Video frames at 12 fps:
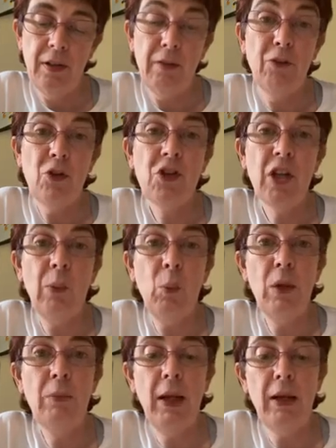The first time
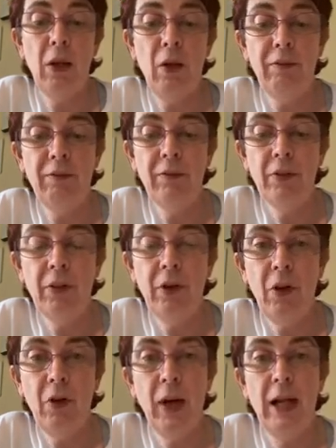we made love,
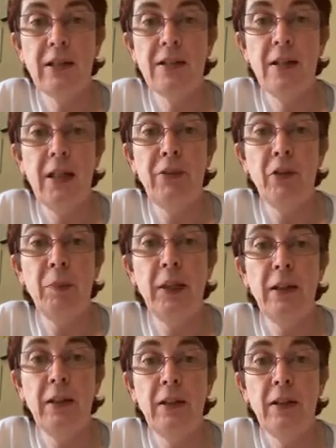her hands delivered
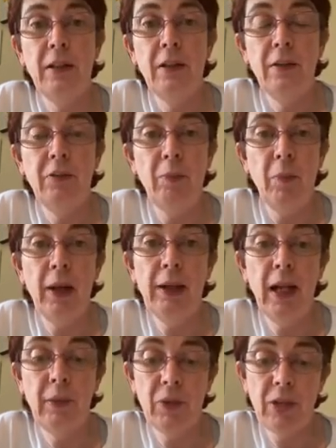me from my
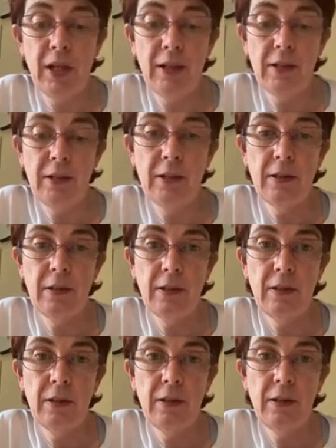labour days.
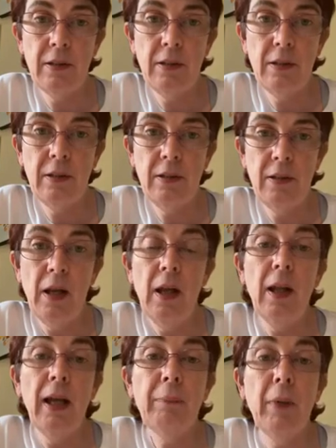
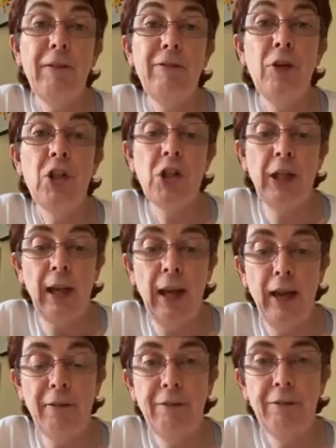Like my Frisian
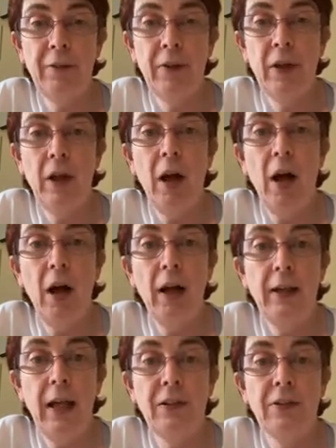calf,
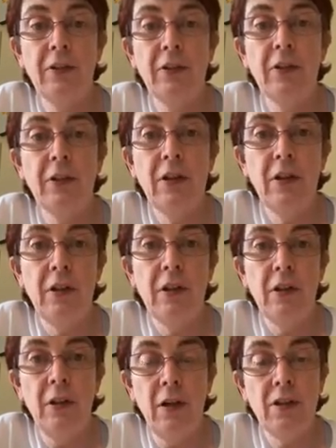I landed
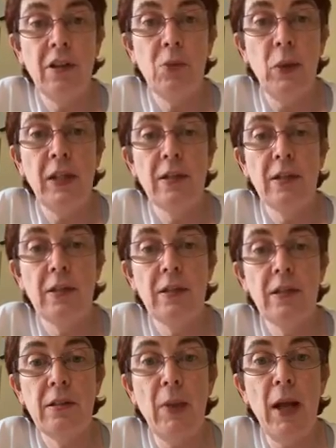on
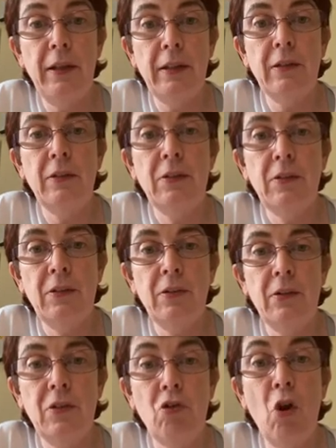sweet-smelling
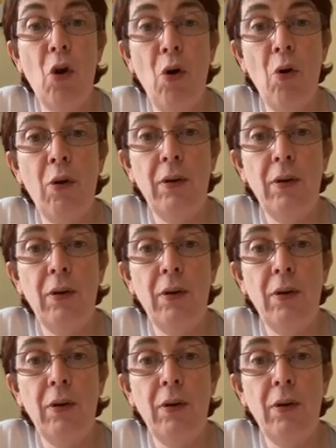straw.